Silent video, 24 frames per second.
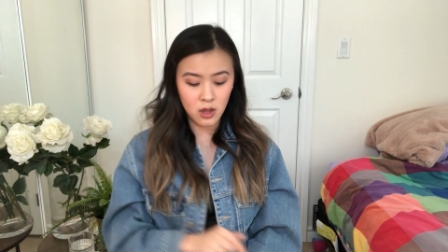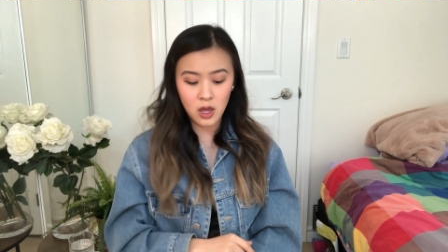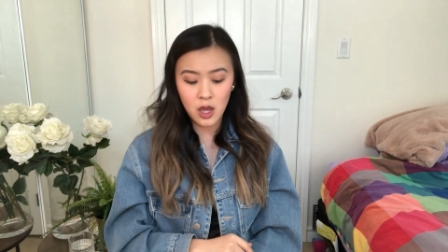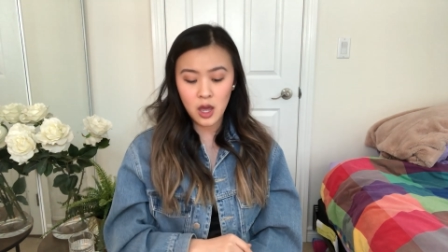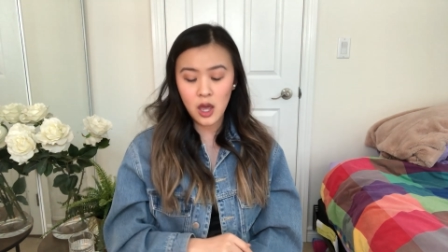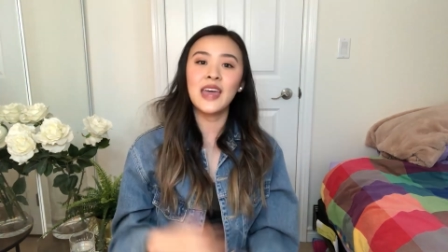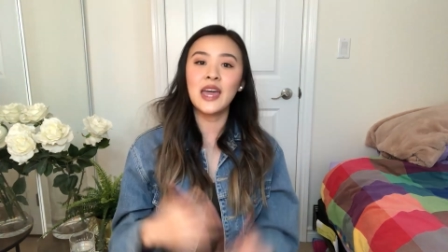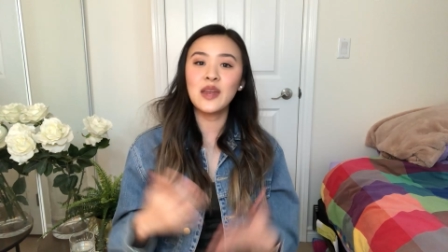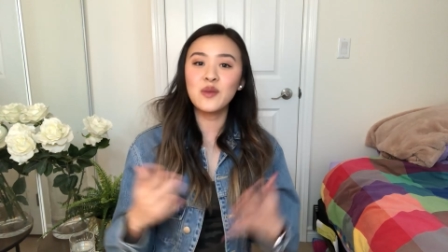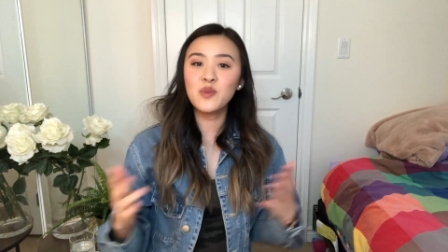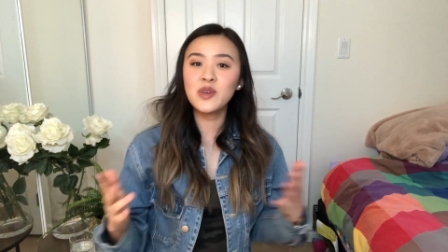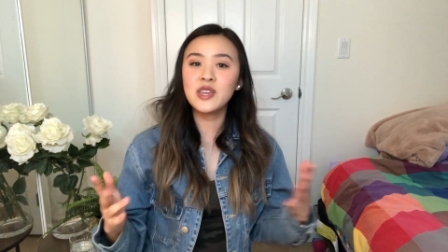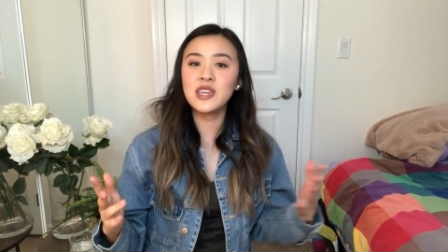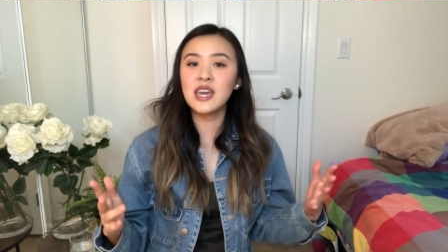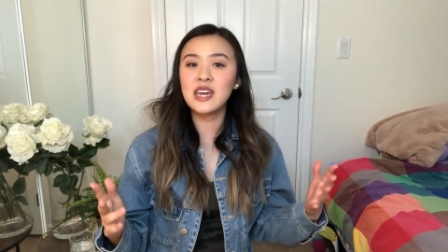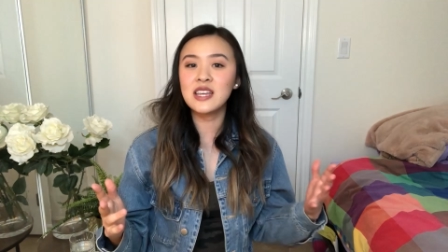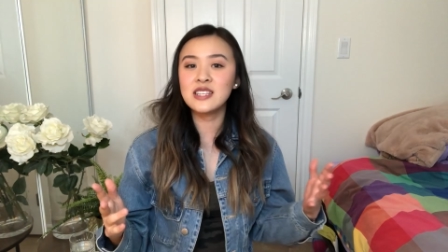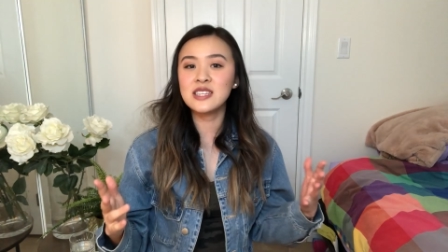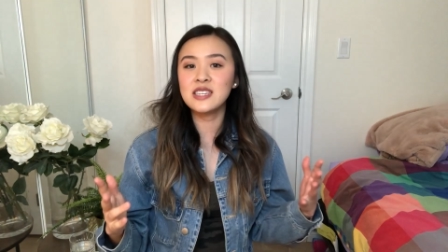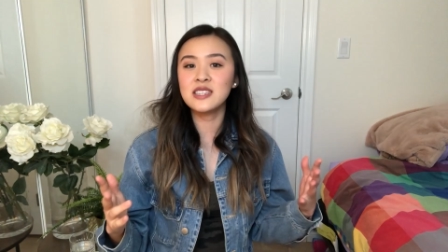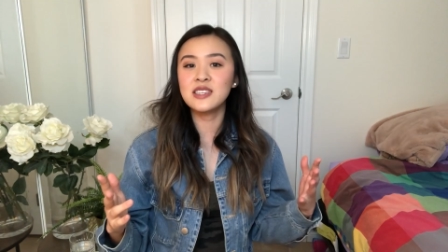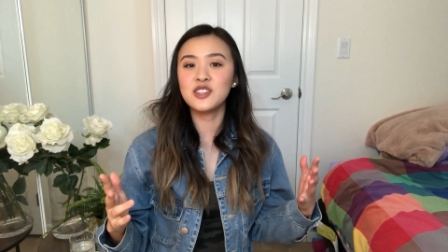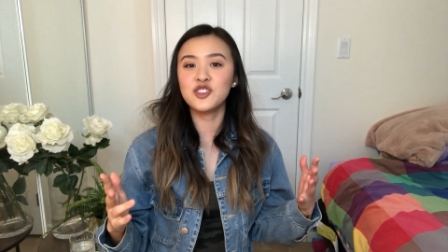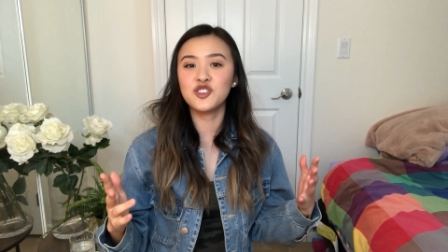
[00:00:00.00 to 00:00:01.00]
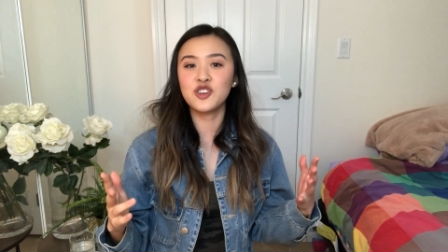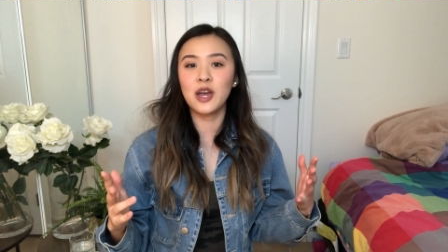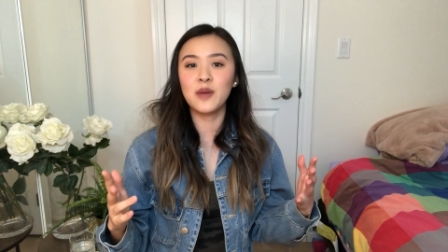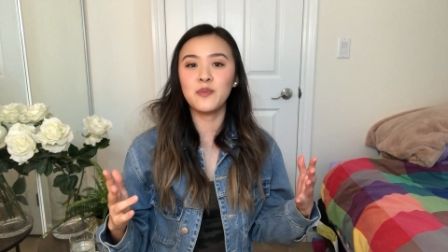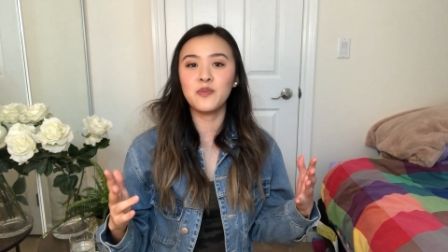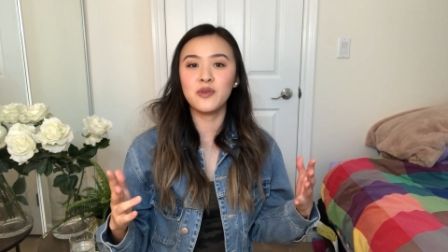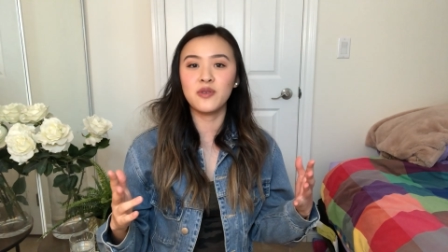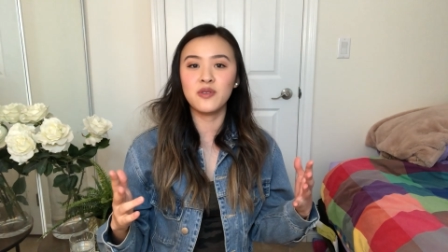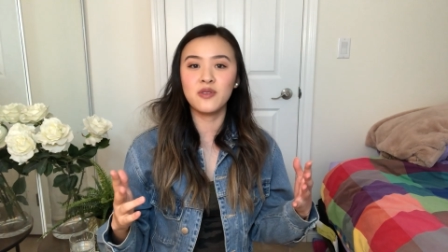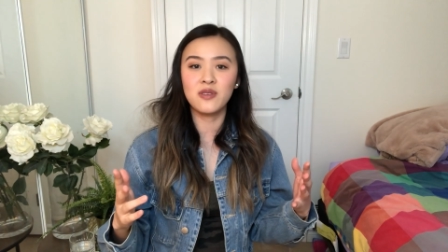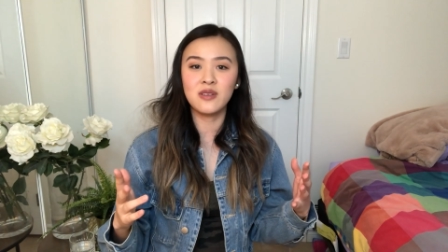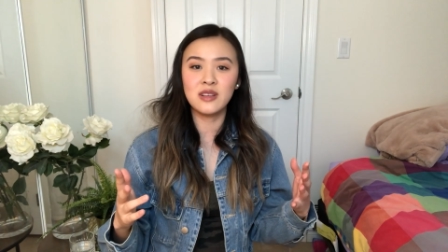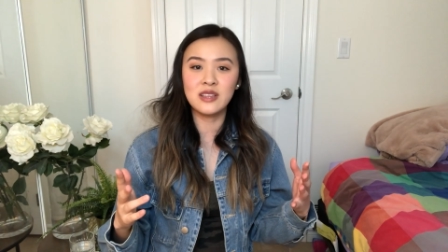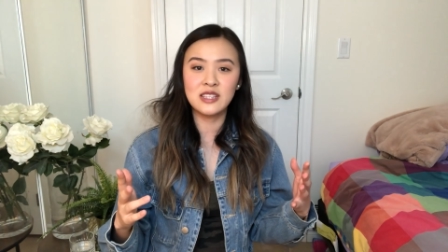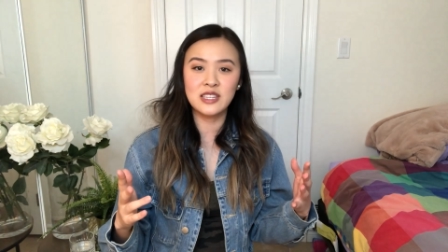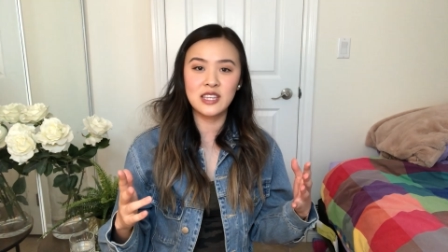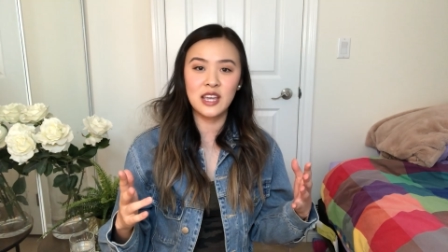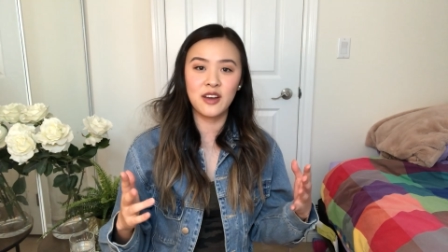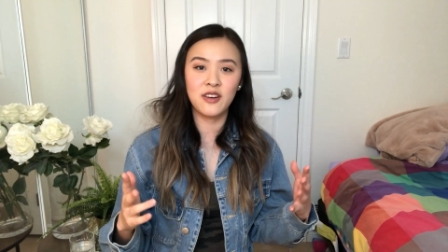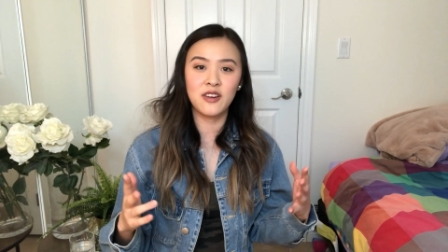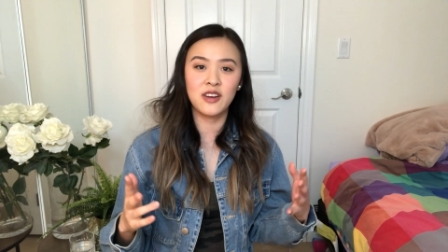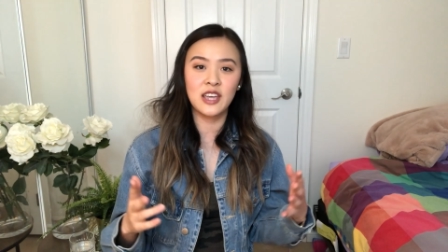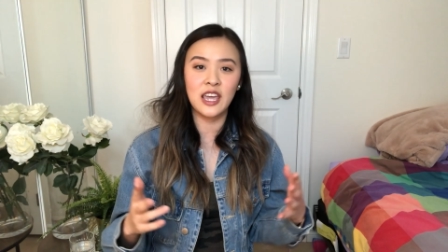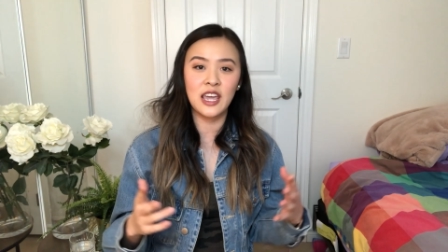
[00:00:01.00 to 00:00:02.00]
Then we get to the tribunal
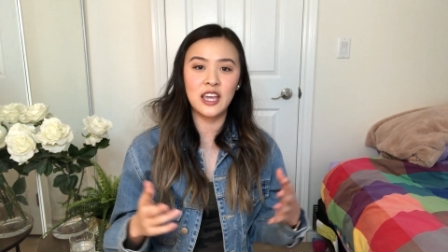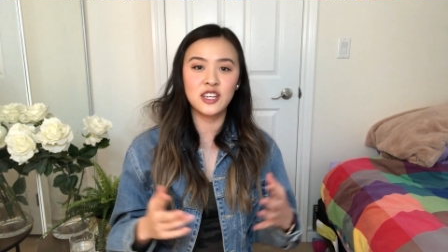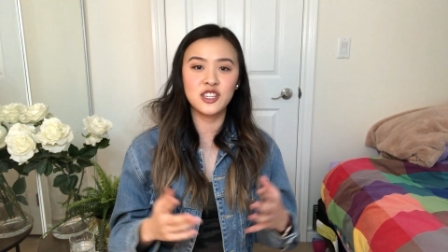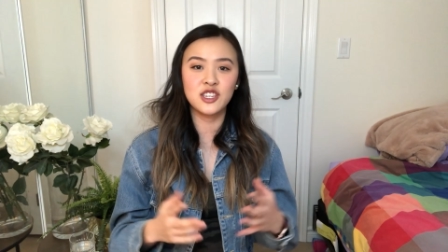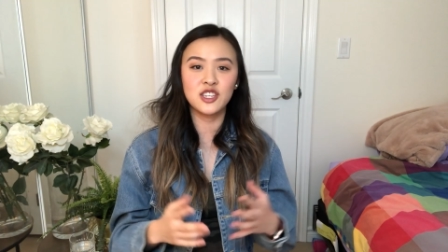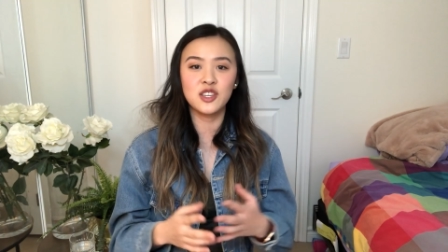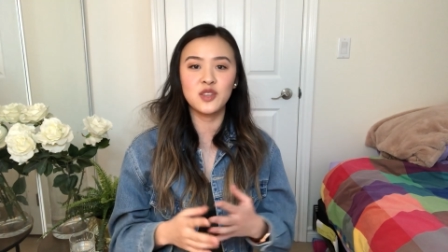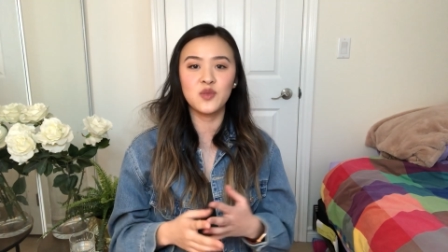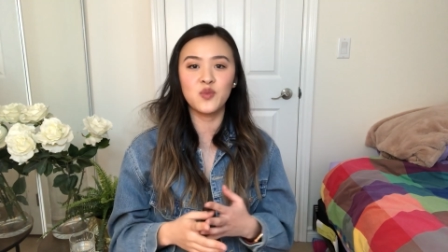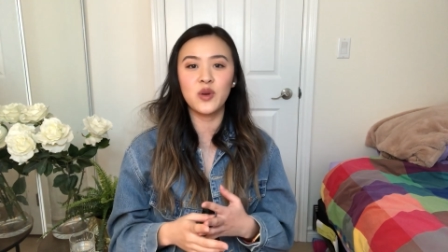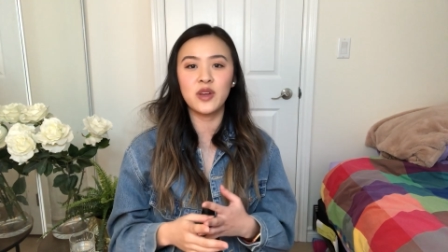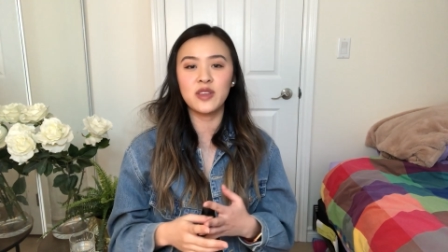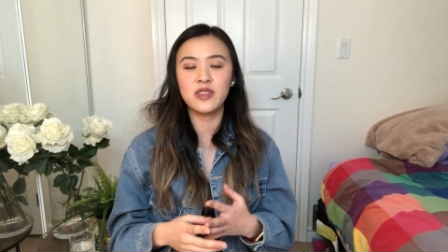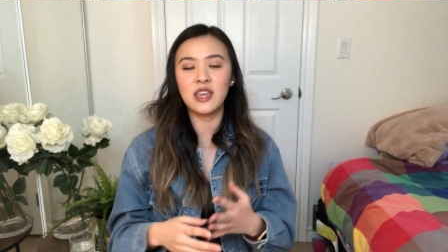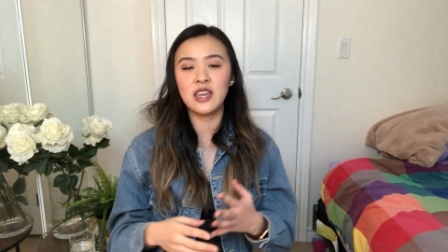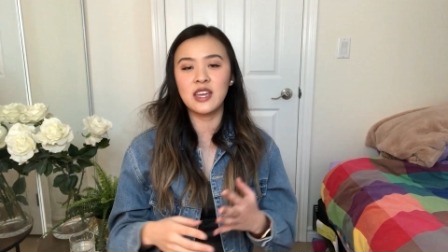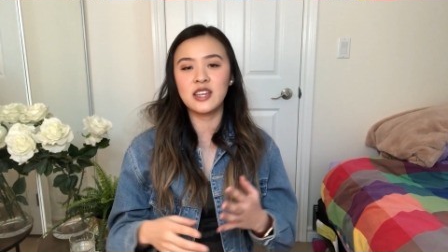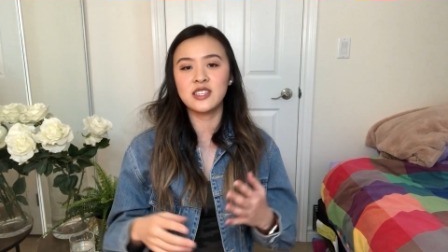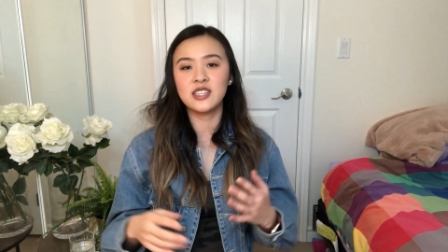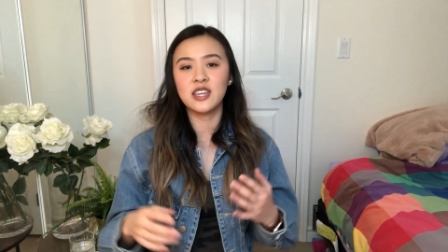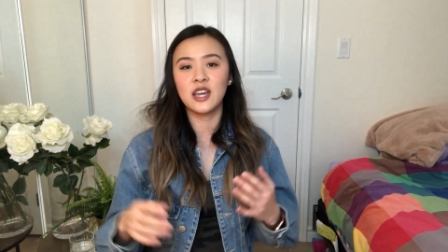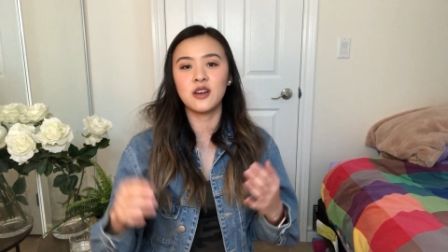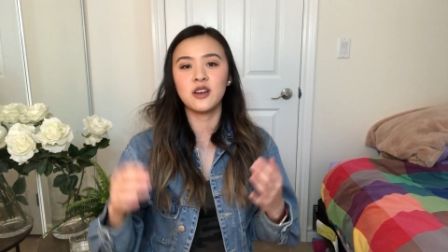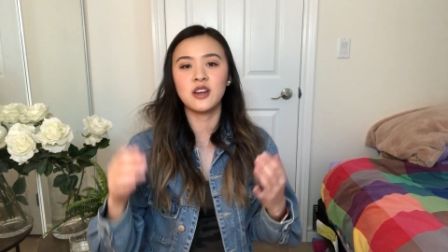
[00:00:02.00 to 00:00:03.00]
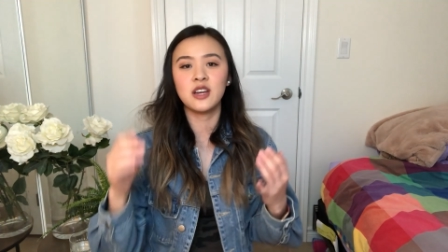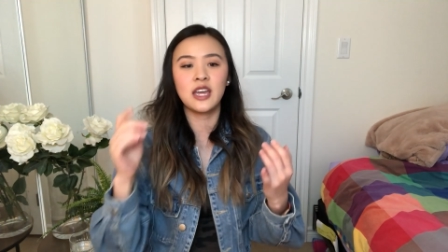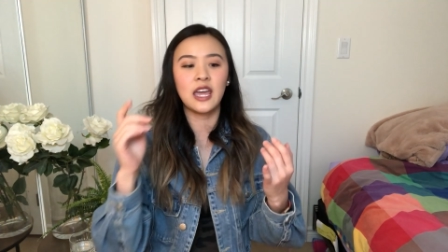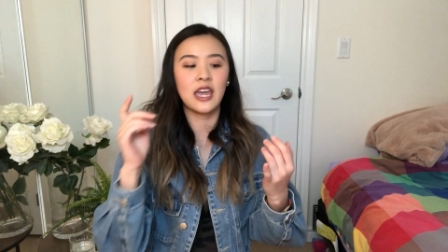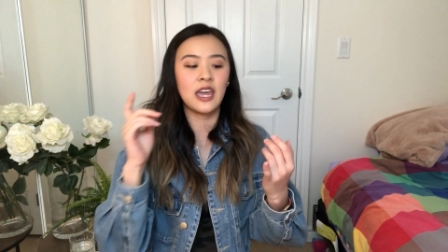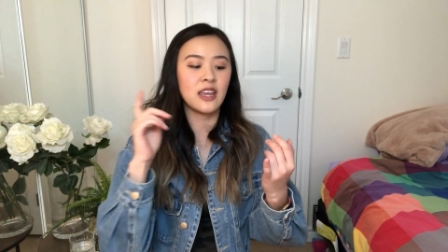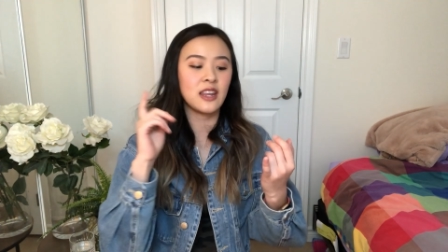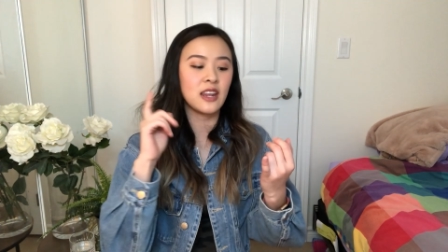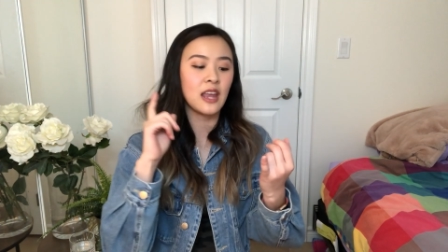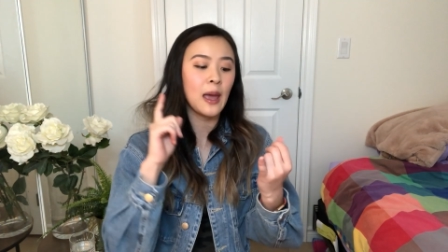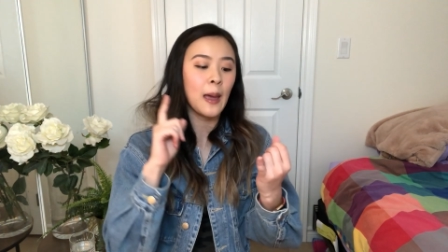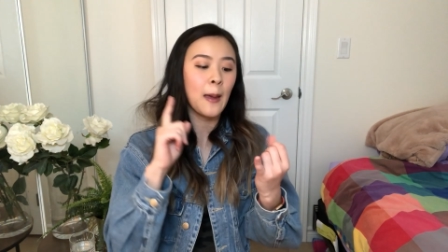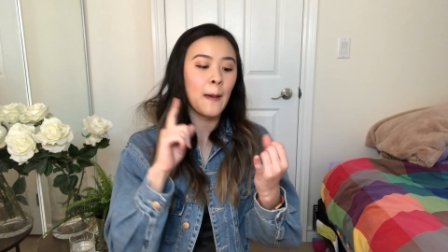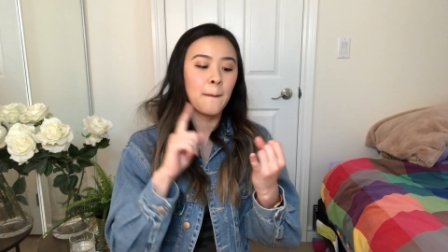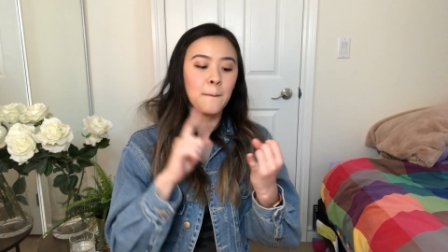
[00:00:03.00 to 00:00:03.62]
interrogation where they interrogate